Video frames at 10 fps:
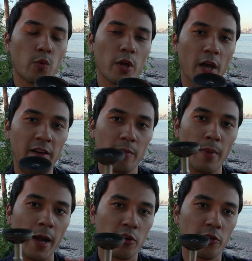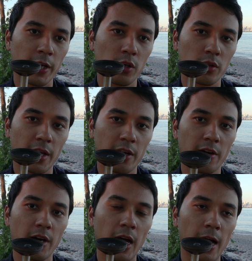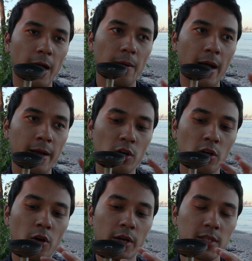when you have a micro regulator, I don't know